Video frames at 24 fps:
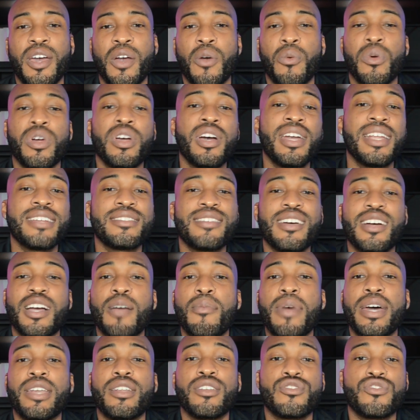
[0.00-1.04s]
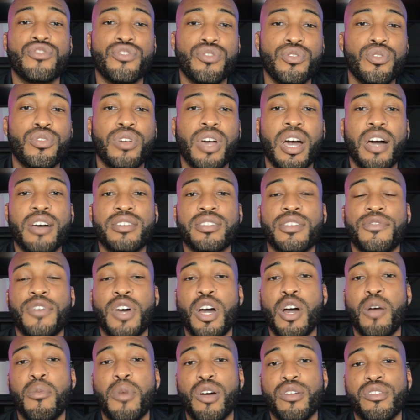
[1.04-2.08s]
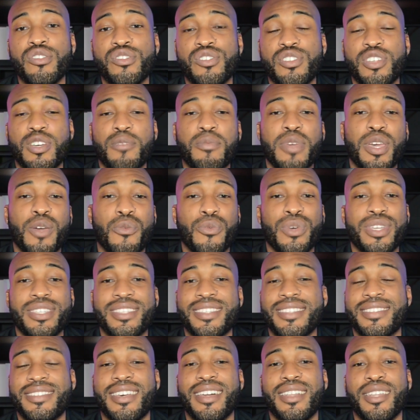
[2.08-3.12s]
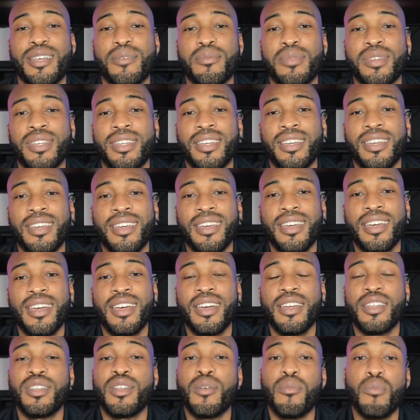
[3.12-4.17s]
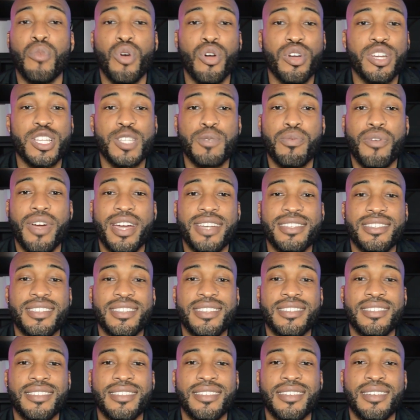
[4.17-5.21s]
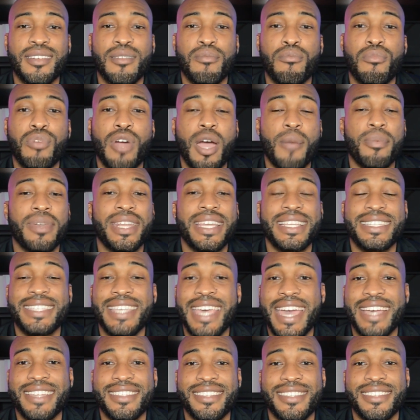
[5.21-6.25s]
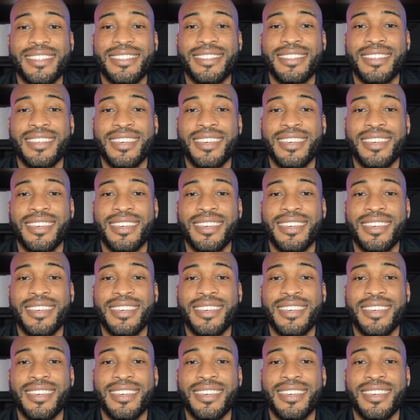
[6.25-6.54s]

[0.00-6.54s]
We're going to talk about the true cost of home ownership in Winston-Salem, the mortgage prices, property taxes,